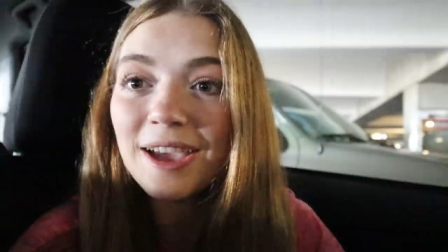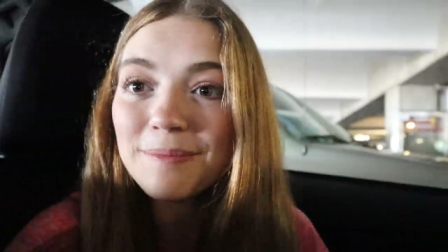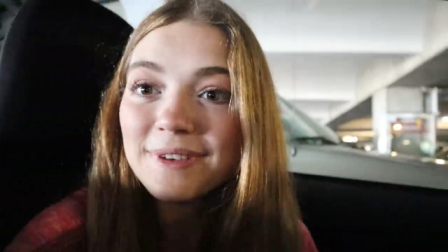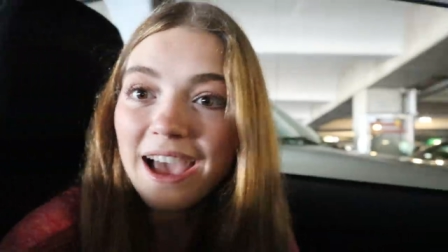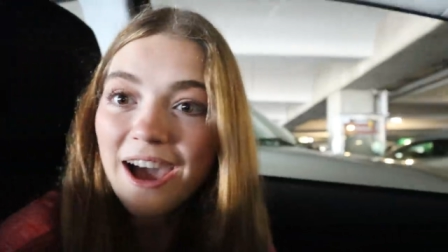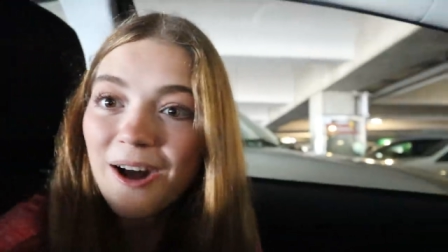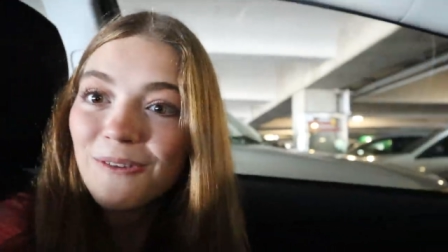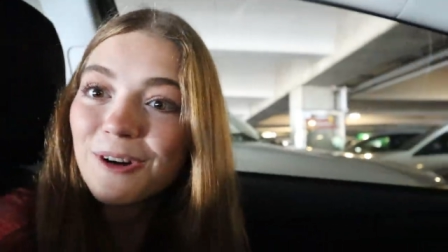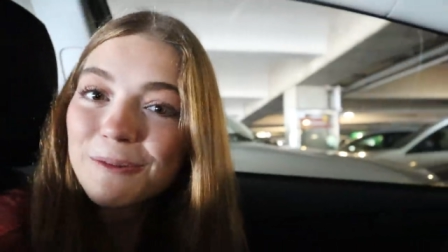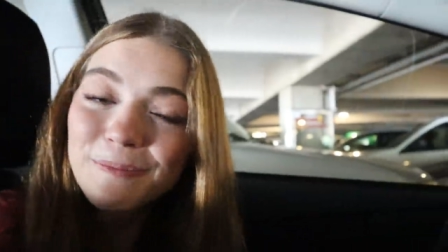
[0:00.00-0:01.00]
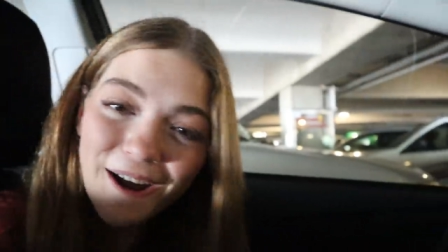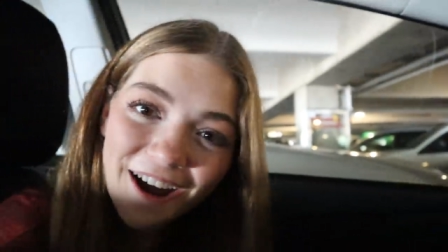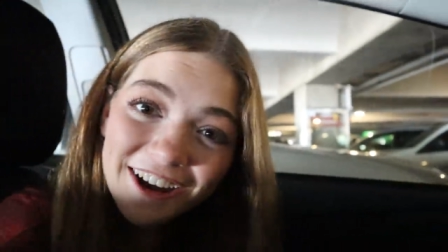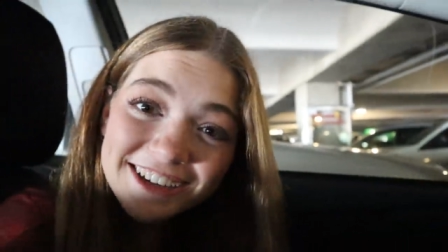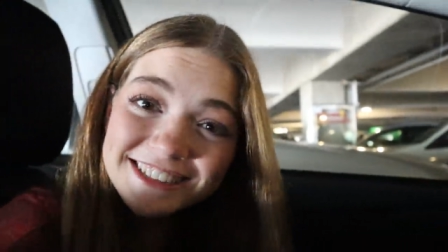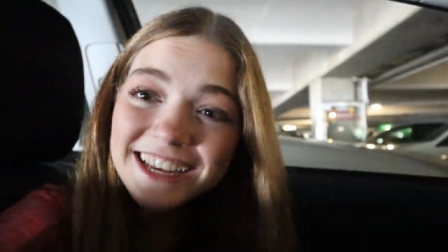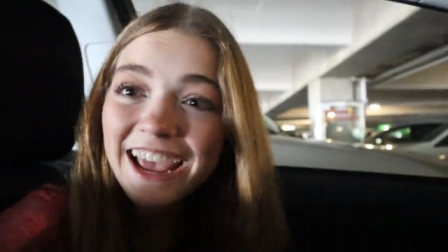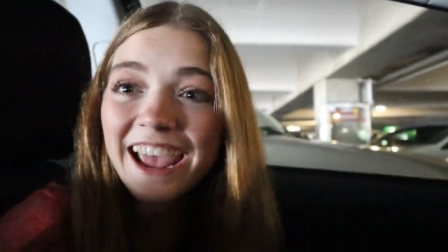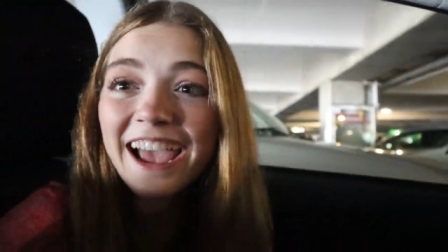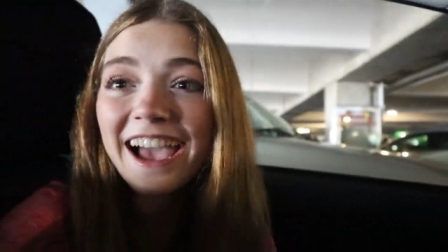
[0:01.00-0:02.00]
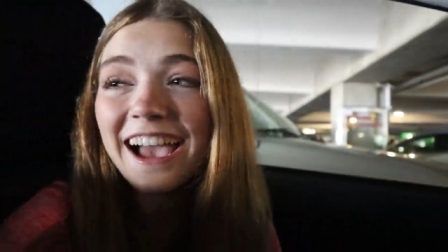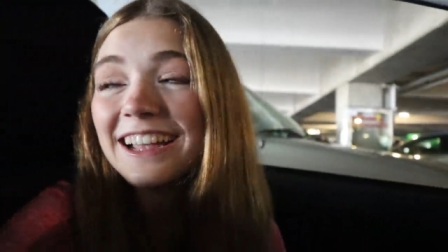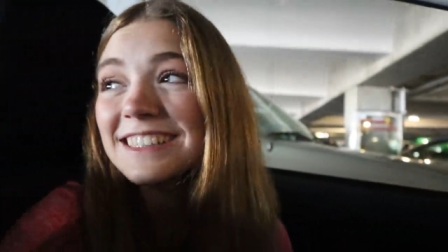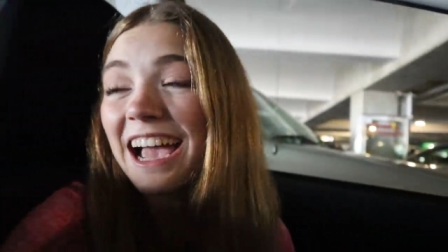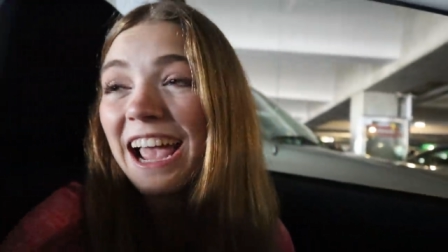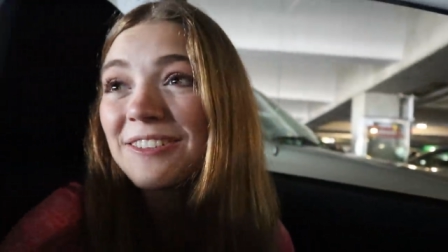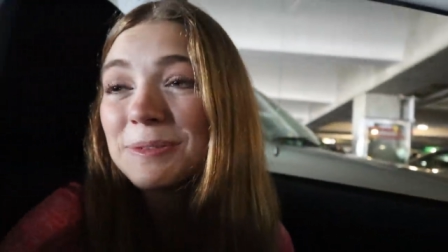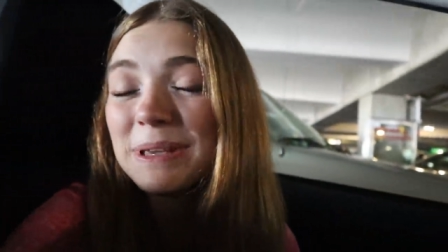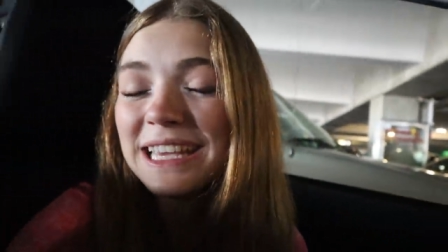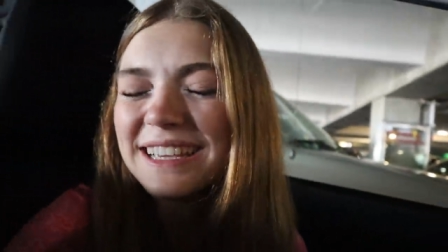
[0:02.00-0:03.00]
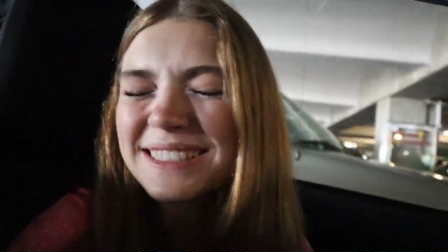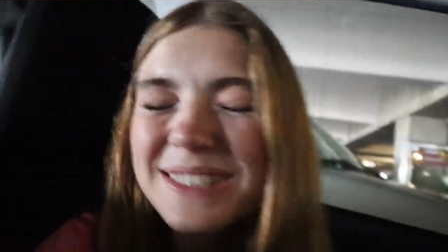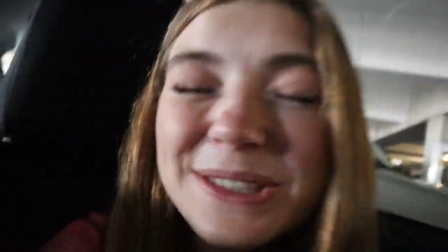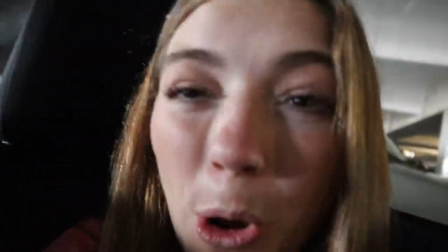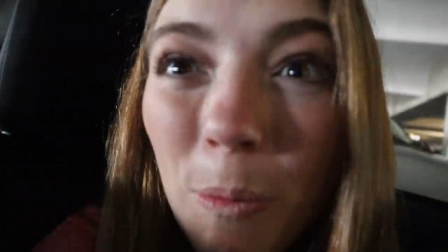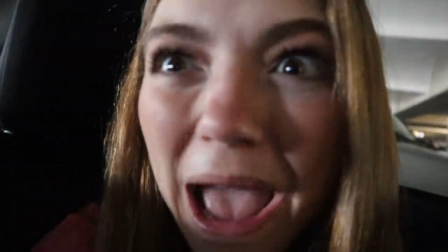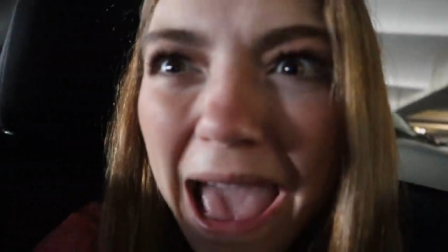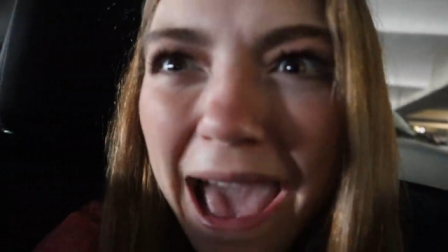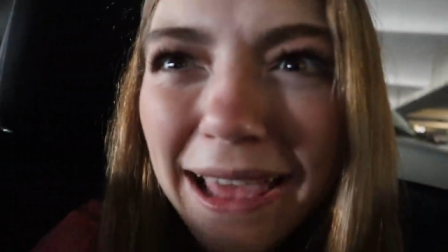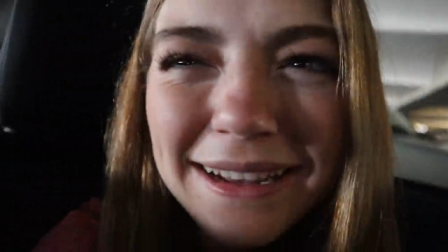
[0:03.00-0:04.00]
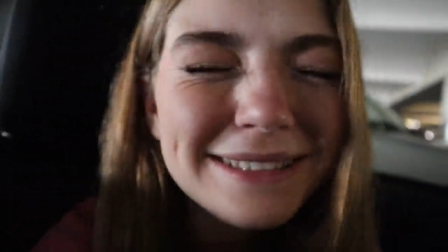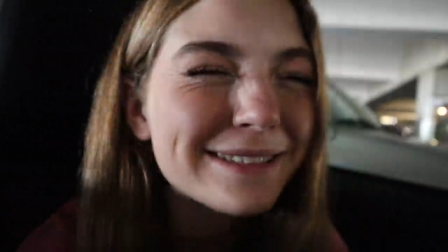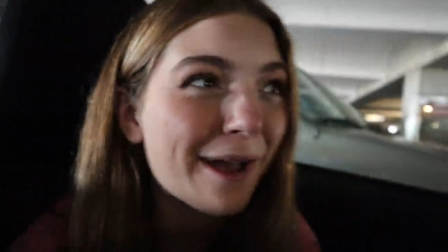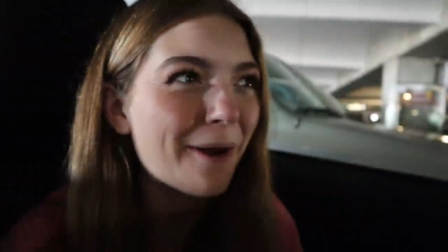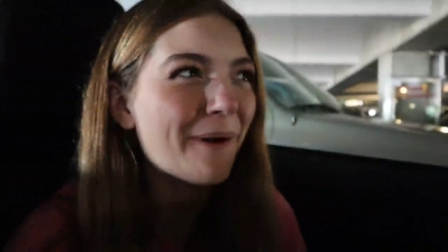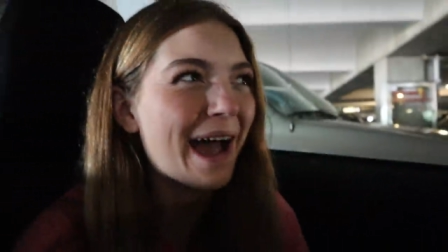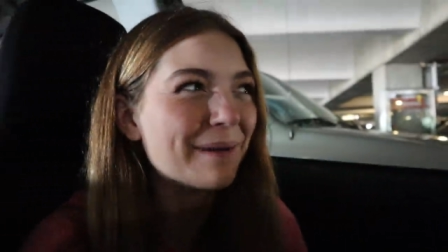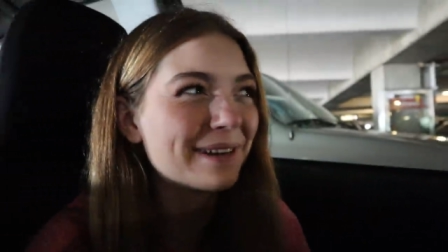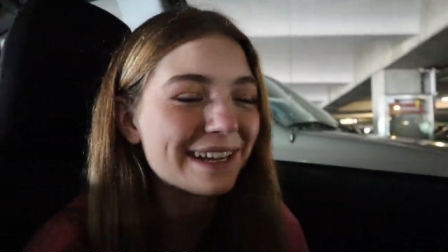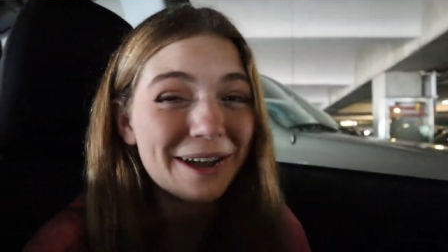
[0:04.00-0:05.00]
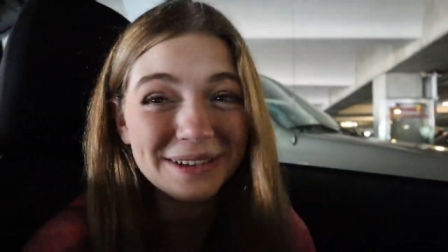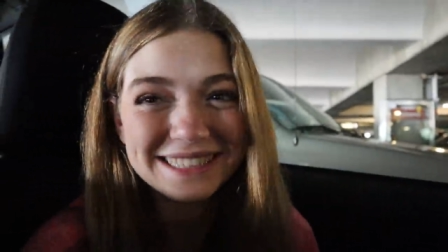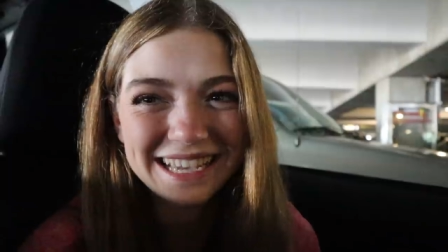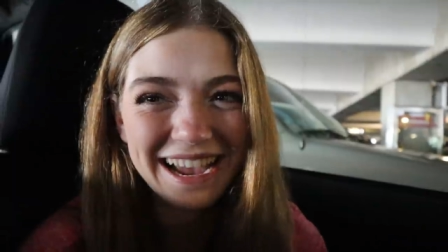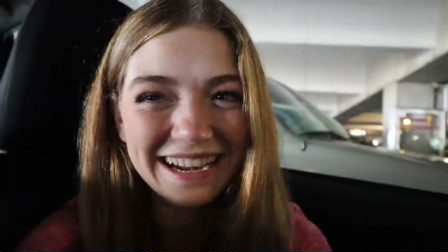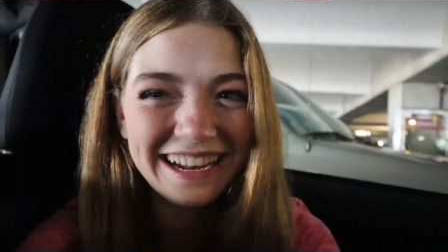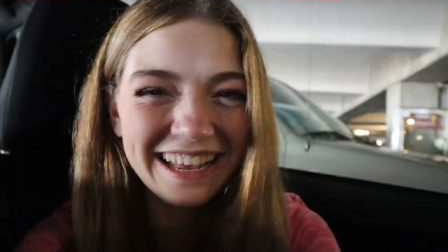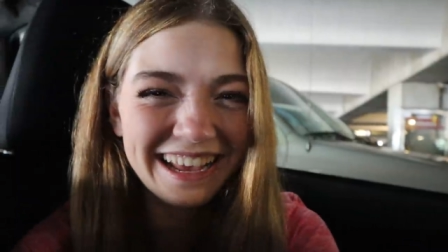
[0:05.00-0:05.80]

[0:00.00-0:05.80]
Yep, now we're parked and I have to pee so bad. So I'm gonna go inside